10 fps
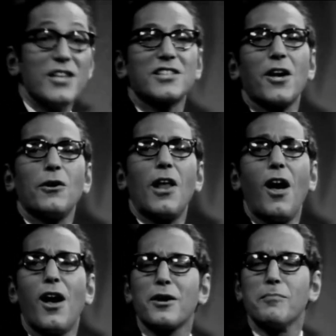So
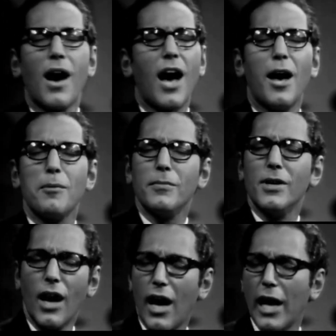long, Mom,
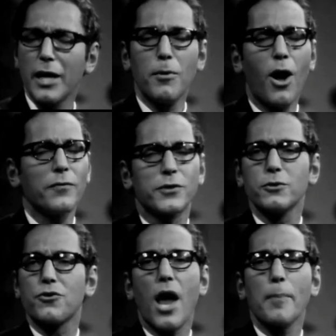I'm off to
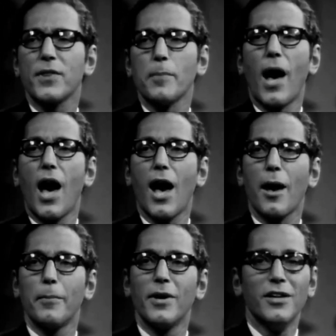drop the
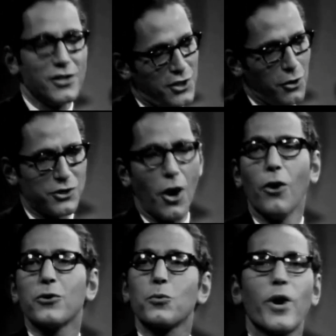bomb, so
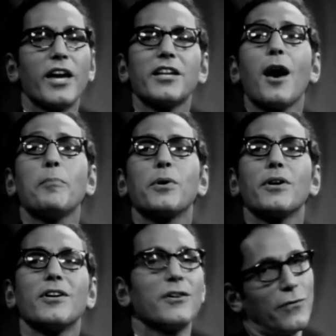don't wait up
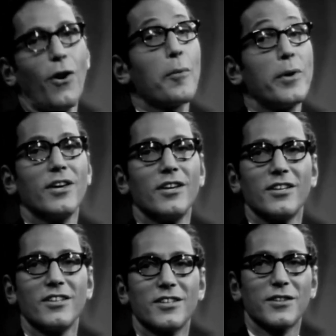for
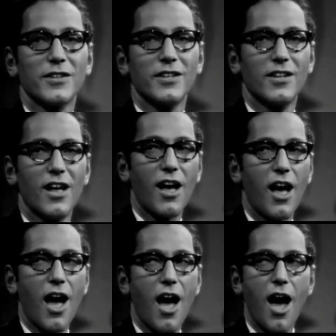me.
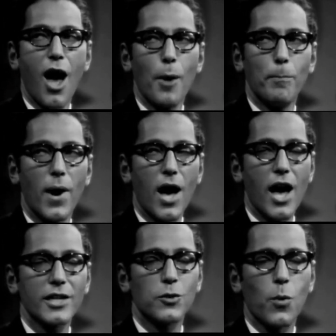
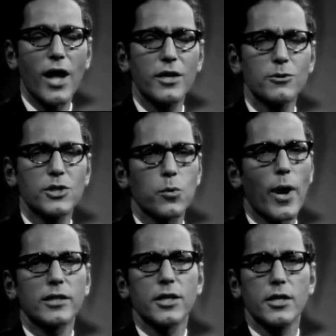But while you
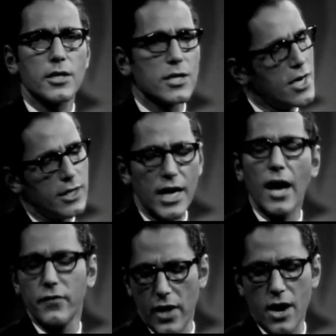swelter
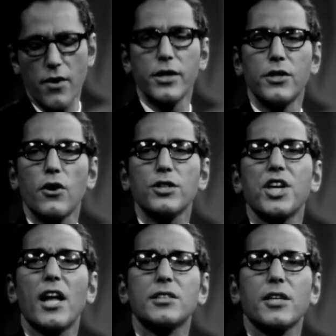down there in your
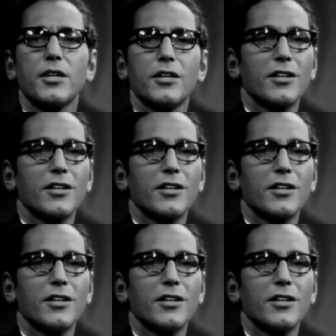shelter,